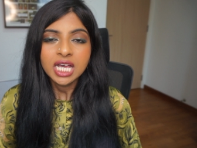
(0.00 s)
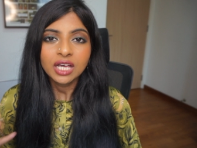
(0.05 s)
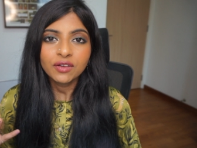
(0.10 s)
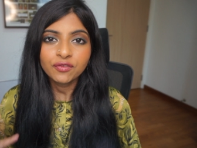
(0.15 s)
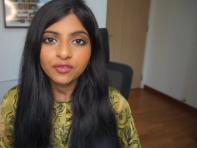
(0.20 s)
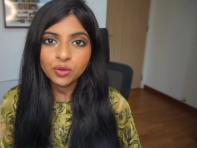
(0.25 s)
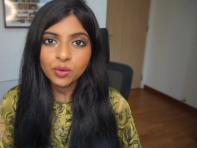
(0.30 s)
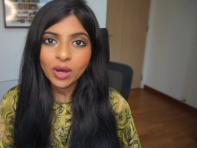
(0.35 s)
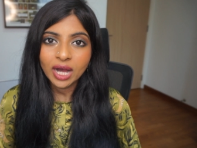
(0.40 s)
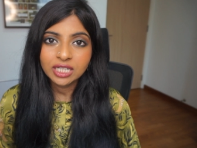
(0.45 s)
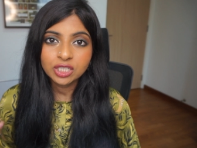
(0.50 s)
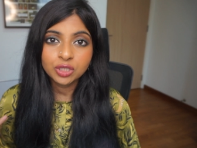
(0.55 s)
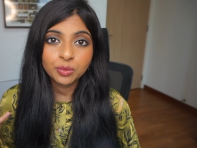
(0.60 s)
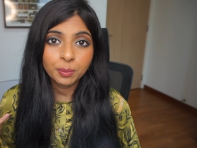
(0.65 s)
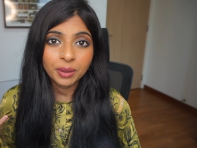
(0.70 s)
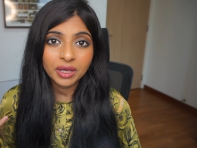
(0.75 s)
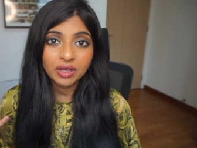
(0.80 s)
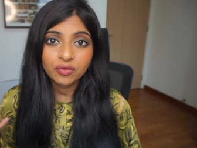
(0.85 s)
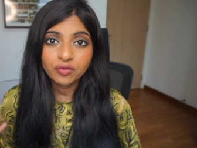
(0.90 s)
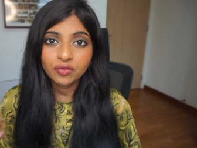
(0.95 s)
if you had to
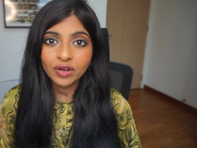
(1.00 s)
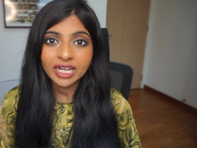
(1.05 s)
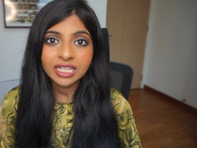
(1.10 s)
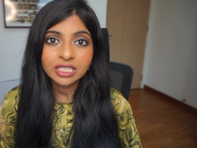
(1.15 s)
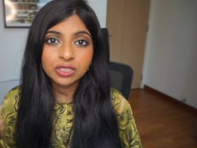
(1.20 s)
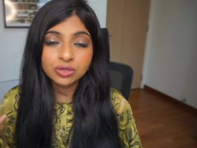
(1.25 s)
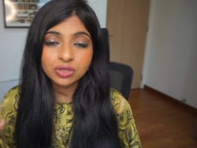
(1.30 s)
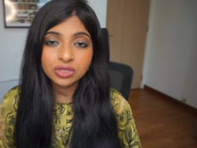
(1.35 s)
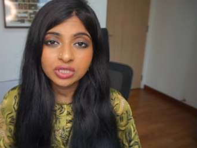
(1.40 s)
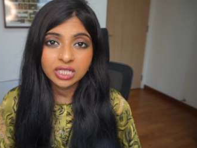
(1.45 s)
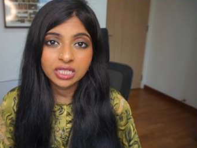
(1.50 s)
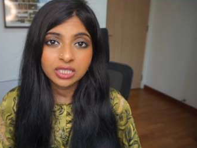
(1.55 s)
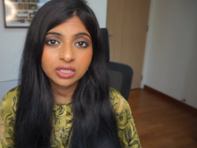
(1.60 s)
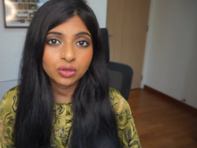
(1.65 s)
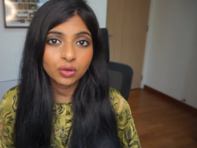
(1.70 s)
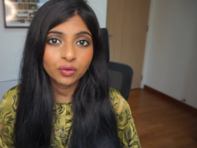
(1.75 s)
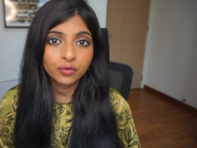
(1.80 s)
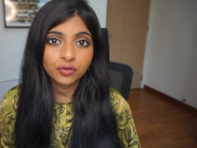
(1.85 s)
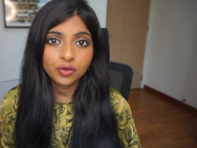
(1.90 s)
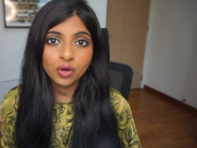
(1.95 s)
pick 5 to 6
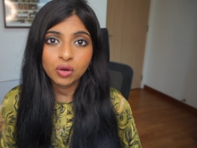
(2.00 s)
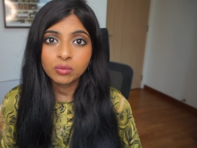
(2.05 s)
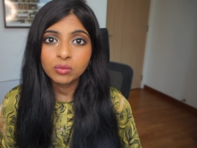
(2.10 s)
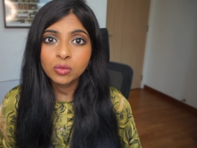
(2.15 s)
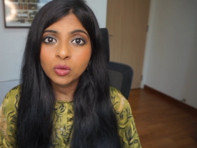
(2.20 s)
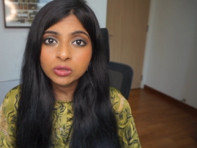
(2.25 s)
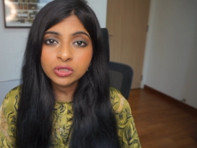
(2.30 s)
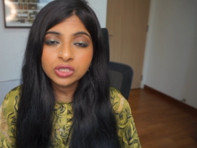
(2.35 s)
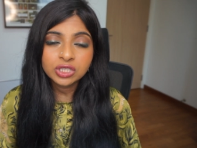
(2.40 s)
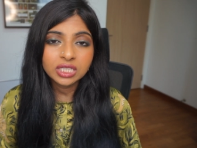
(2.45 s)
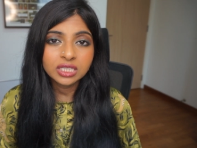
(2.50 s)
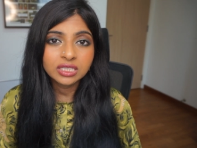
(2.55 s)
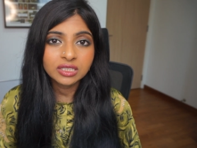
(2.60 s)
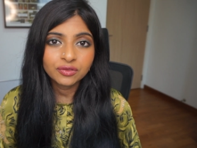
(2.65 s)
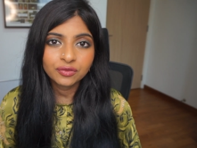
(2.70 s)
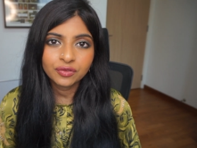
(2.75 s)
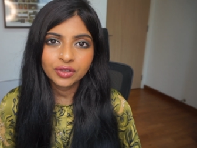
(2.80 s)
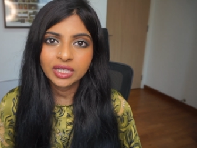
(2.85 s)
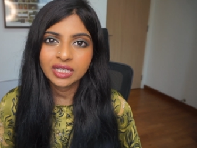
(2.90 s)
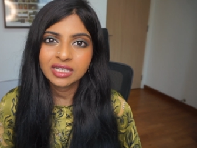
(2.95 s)
of your most
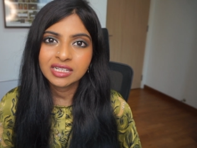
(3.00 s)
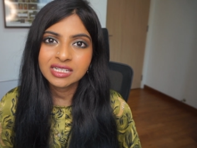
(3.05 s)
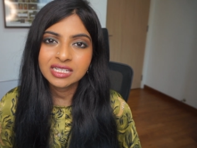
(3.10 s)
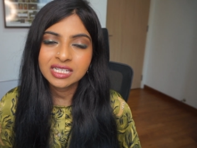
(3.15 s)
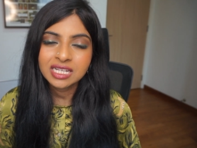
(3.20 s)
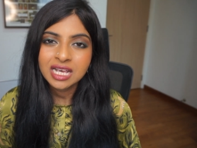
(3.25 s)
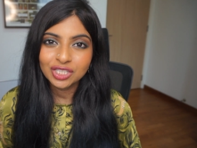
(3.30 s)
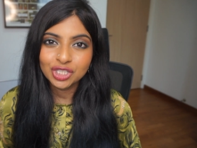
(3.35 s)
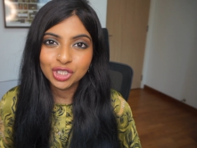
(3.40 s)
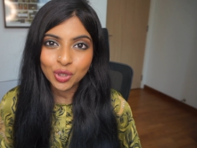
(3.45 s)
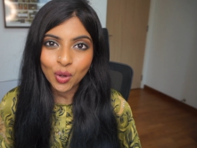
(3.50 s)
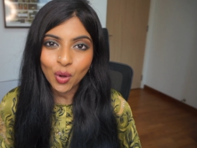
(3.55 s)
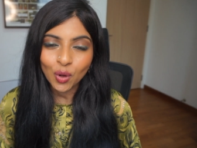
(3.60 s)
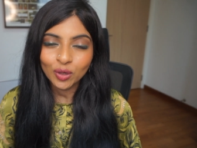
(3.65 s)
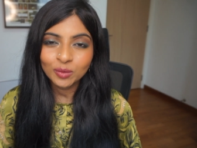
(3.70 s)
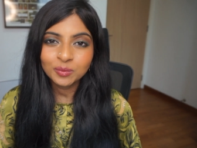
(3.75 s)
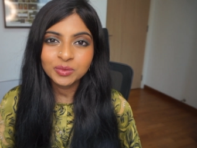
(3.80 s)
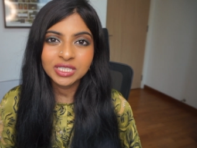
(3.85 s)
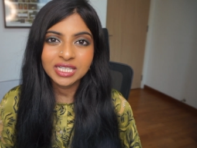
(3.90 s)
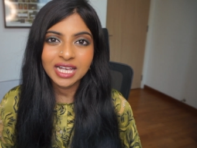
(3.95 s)
significant
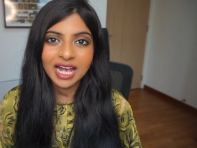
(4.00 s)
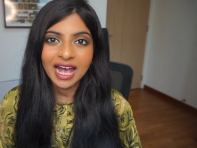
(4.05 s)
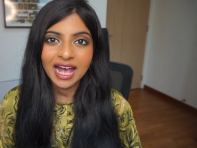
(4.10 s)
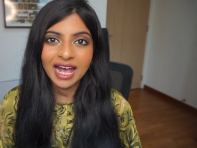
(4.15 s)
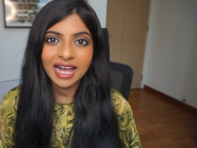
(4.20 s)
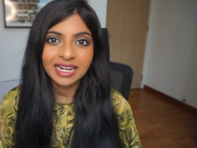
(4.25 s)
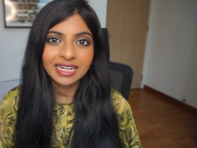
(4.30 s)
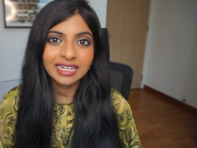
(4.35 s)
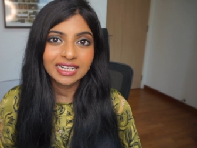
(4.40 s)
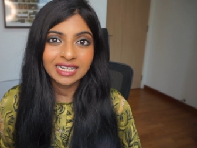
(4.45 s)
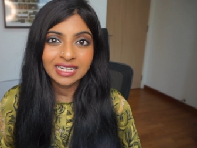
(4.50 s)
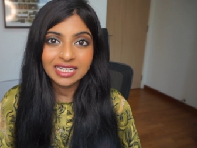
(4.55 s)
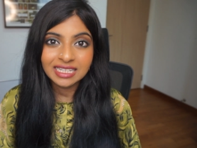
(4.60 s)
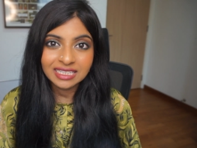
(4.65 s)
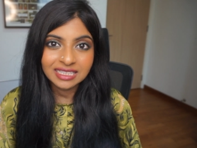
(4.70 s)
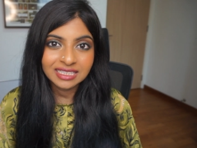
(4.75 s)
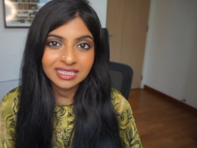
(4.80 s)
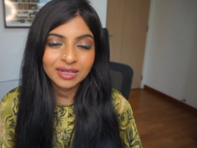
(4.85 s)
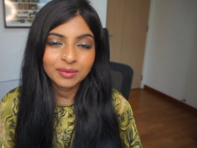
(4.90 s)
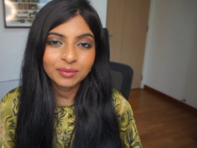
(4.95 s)
jobs and
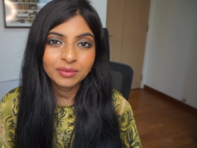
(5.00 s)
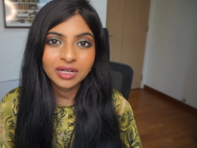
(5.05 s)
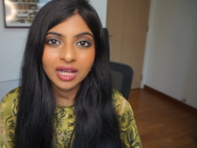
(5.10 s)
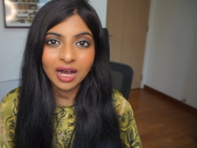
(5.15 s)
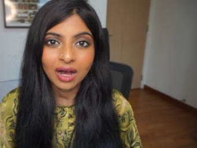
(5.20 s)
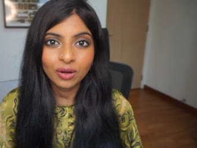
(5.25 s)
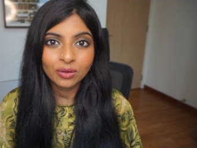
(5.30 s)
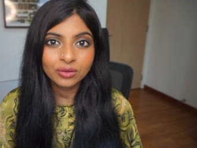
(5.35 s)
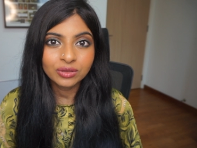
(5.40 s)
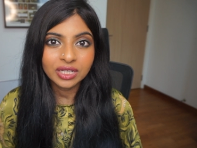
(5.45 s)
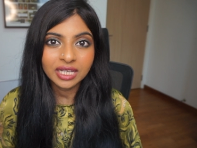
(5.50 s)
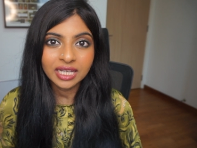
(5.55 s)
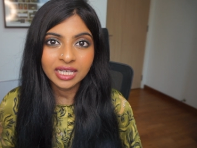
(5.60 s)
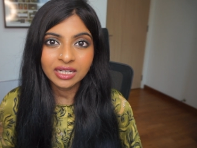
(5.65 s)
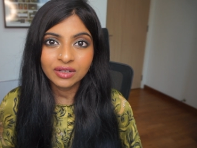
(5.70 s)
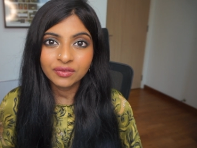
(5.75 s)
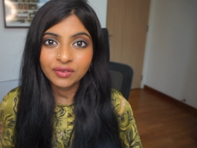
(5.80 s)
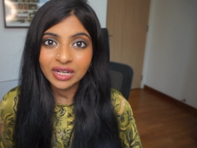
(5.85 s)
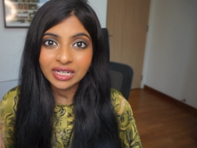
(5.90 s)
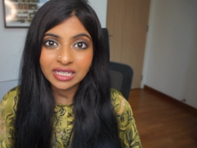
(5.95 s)
list them down in
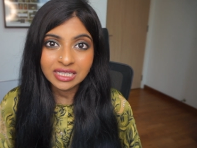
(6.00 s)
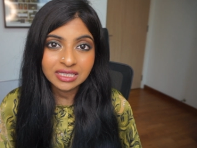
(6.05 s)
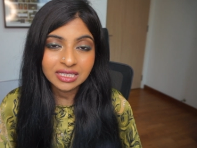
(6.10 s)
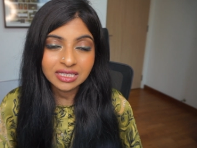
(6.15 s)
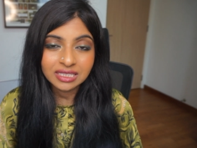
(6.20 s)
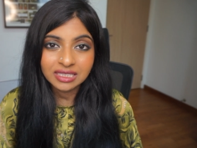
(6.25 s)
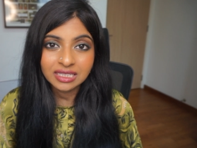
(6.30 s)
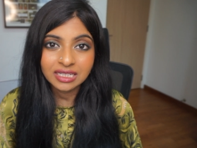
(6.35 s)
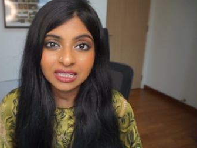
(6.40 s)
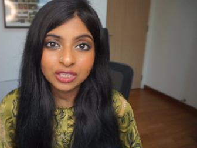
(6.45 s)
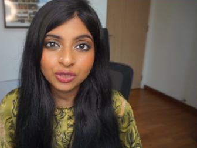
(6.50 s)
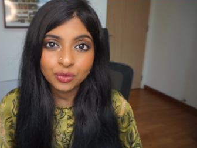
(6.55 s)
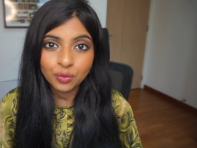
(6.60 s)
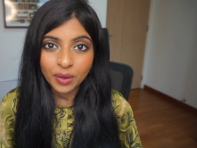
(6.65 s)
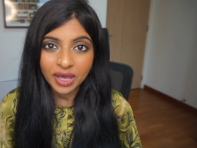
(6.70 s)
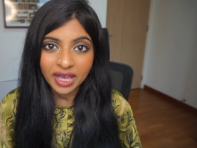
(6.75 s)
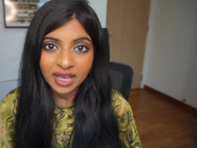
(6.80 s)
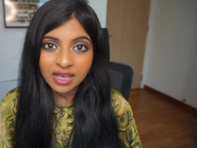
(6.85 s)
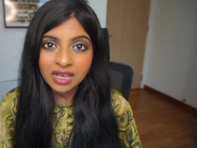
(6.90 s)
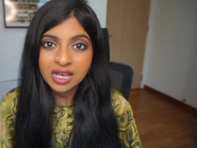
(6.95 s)
a very succinct
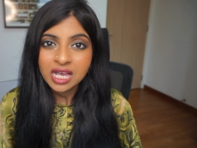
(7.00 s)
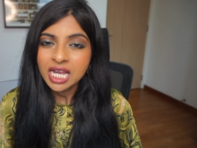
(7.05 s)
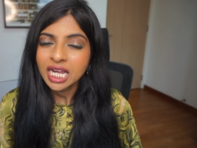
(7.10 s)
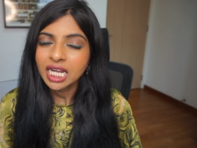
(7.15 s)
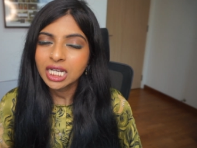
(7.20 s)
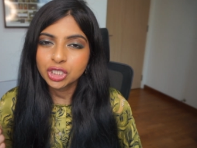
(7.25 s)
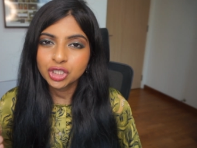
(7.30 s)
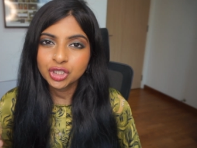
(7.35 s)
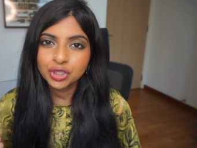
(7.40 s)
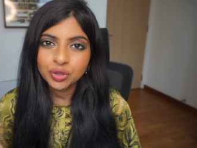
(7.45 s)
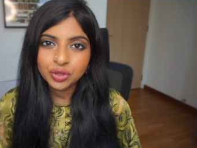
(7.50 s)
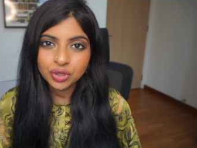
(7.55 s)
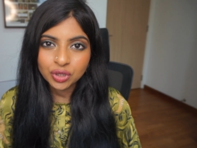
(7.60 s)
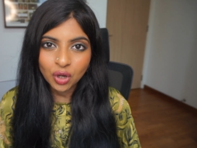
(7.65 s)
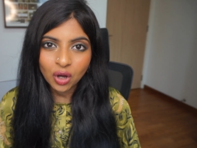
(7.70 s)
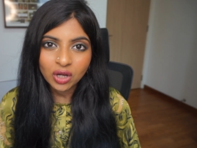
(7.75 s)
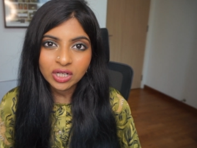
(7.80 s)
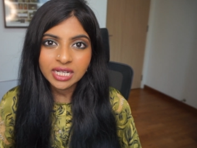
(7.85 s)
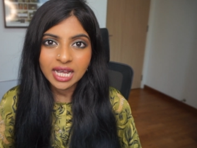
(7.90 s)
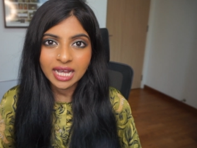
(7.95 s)
way, it should
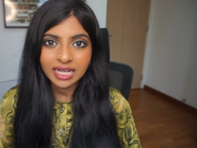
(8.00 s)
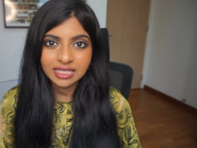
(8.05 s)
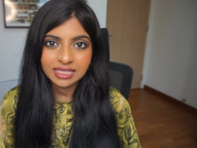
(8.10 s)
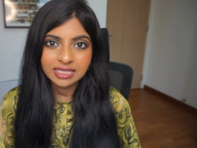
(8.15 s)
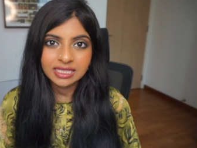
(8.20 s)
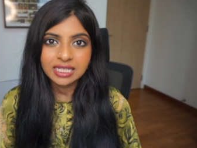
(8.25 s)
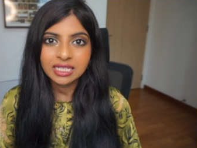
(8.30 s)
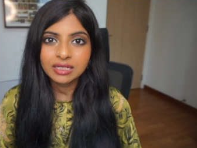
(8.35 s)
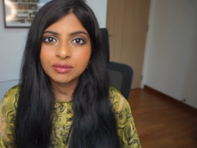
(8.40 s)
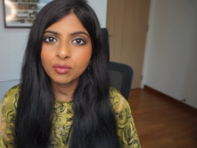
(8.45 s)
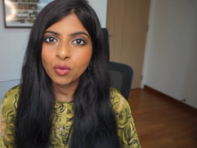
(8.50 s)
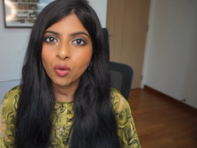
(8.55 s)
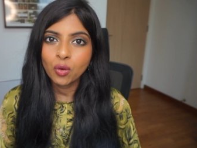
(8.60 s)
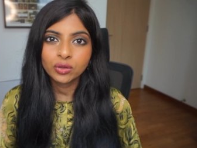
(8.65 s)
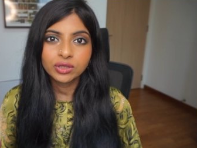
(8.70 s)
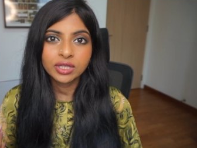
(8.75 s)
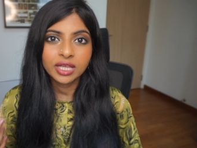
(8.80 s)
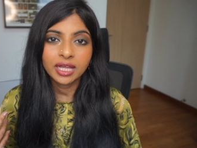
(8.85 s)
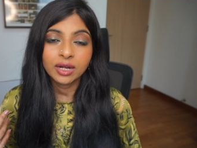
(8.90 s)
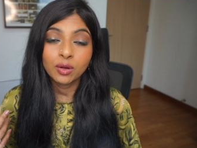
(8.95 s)
not exceed
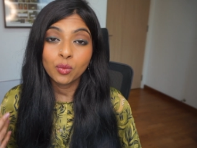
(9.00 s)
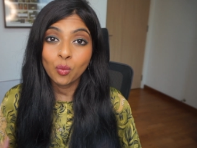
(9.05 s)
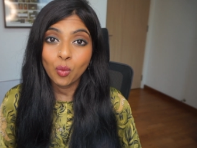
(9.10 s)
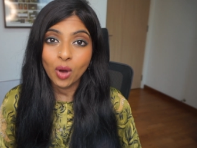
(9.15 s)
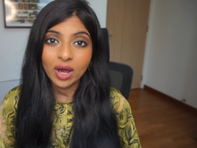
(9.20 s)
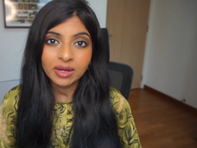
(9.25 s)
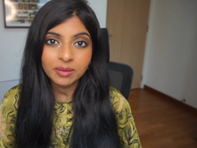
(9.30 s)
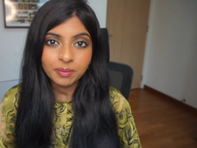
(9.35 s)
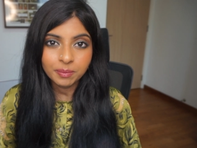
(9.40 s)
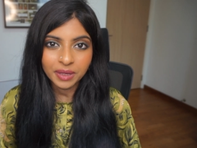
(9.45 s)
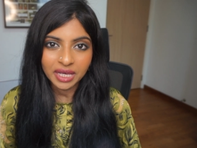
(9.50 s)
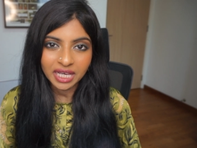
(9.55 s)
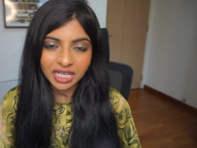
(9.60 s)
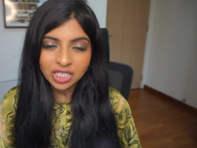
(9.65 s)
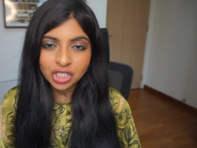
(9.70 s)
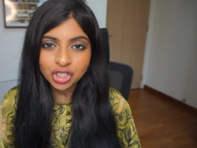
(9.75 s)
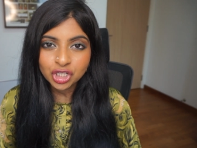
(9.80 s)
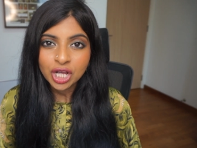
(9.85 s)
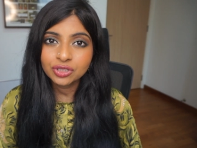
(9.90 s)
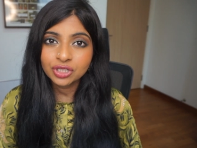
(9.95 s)
more than 1 page.